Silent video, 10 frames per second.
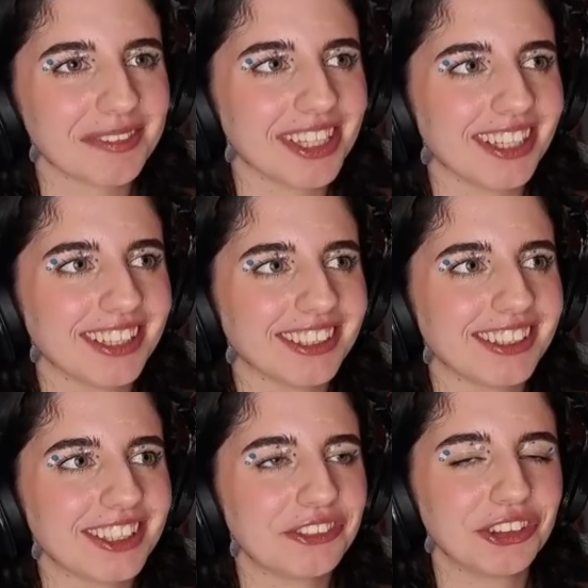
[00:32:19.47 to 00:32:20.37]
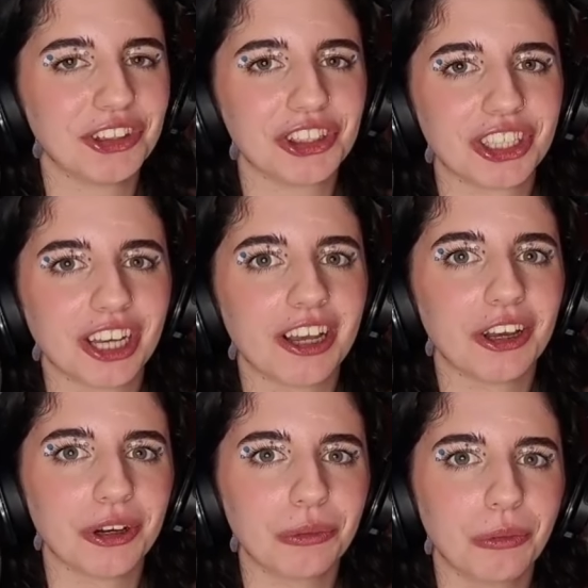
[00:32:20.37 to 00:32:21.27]
I mean, if you look at
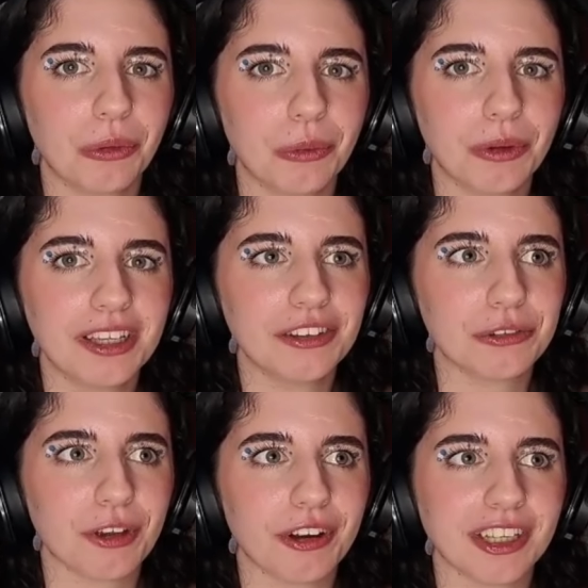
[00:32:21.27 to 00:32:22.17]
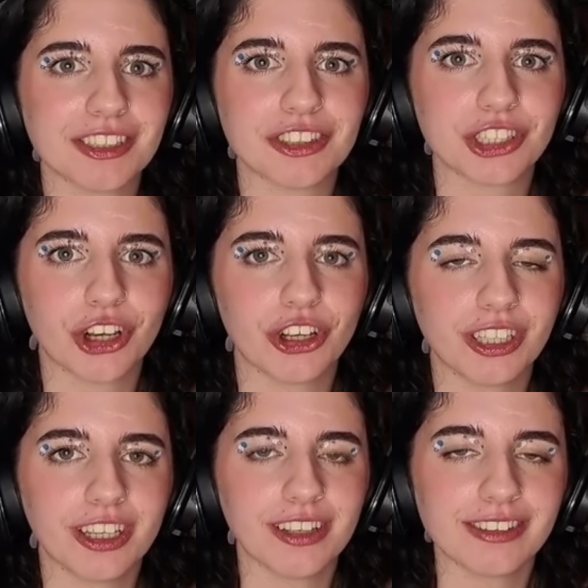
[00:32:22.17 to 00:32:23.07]
her wall, it is very
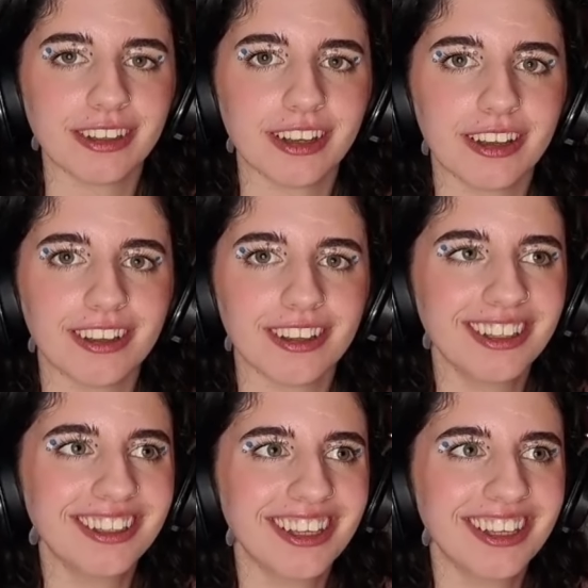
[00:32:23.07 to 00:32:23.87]
concerning, isn't it?